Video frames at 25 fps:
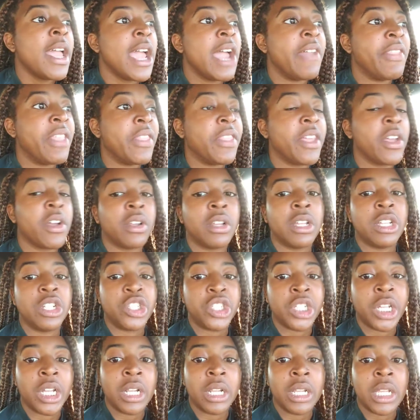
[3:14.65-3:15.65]
and that they are
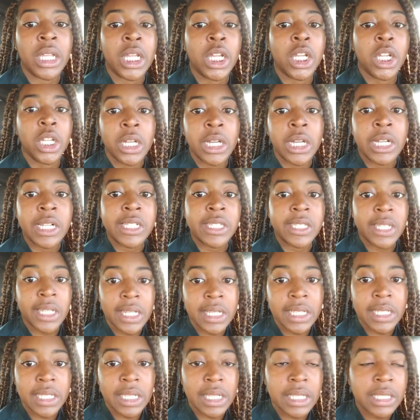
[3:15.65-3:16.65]
legitly good
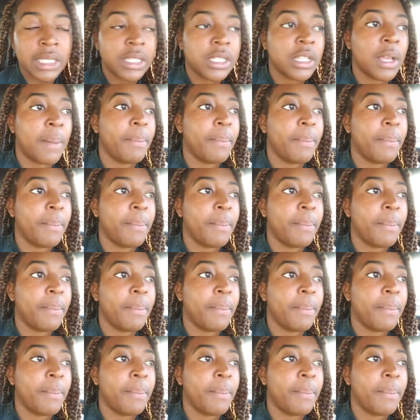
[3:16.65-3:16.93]
citizens